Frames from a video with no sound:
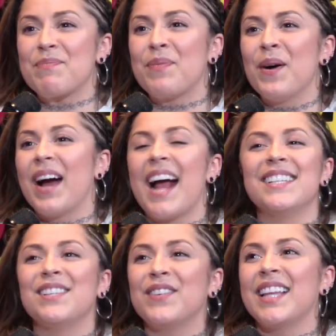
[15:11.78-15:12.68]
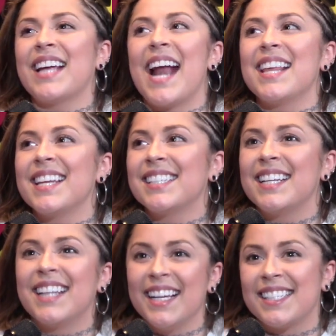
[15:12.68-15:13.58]
I just feel like anything she
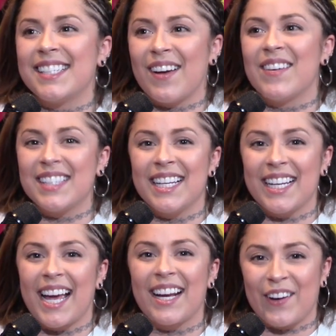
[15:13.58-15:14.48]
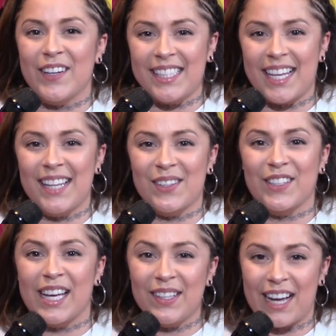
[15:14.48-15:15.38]
does, she's always going to get criticized or
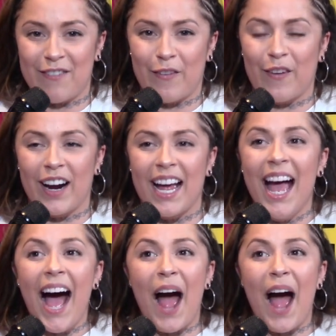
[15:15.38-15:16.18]
yelled at for it.